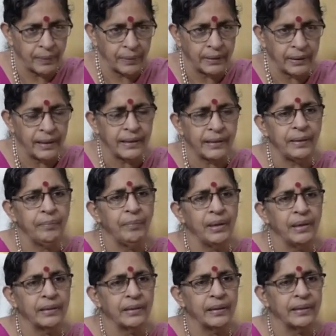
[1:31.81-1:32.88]
This
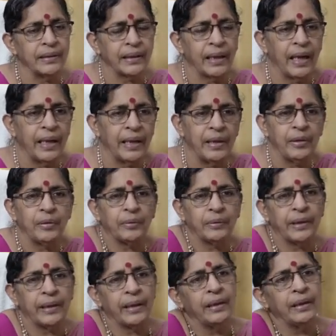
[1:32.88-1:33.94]
impulse is carried to
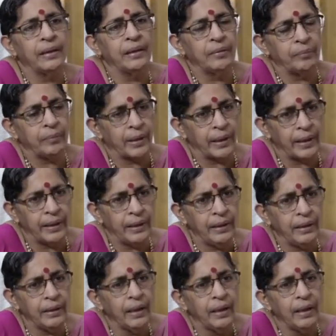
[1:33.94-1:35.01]
the brain,